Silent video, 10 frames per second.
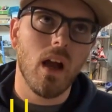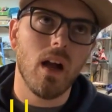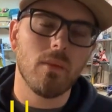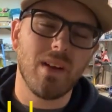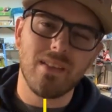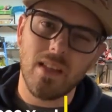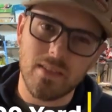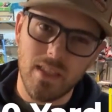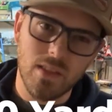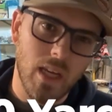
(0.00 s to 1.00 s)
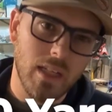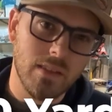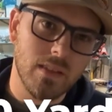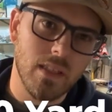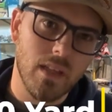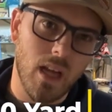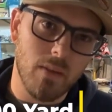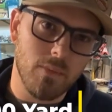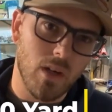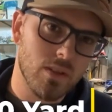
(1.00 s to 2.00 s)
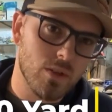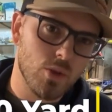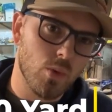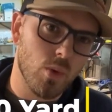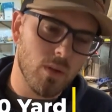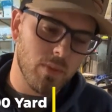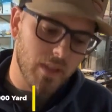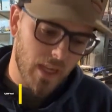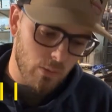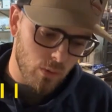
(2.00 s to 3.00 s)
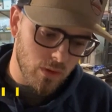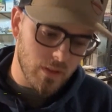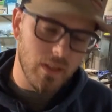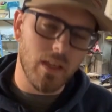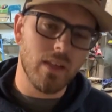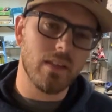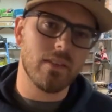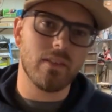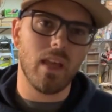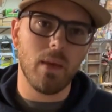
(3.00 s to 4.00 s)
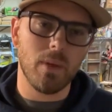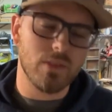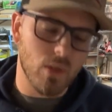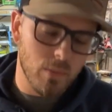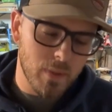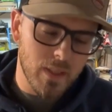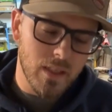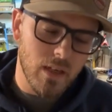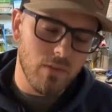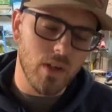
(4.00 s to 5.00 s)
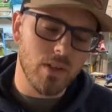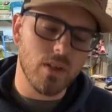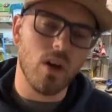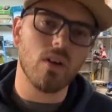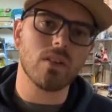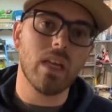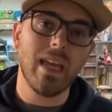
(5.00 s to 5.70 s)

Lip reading: Unless they changed it, I'm not sure, but that one is MSRP of $100.